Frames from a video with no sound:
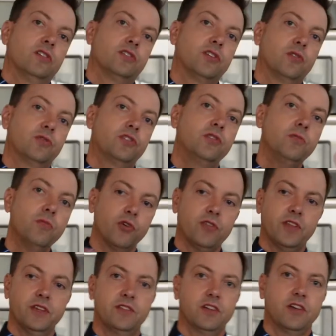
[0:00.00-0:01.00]
So 2 more
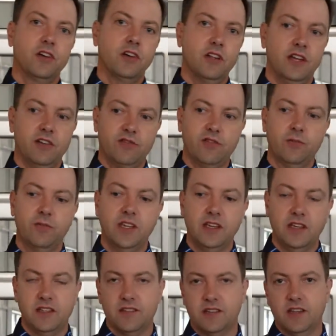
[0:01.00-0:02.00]
things to call out from
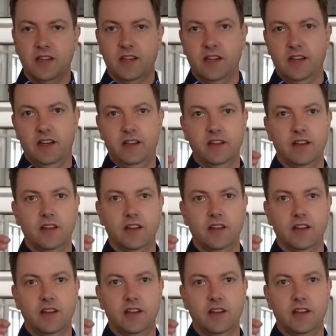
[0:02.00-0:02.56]
the inside.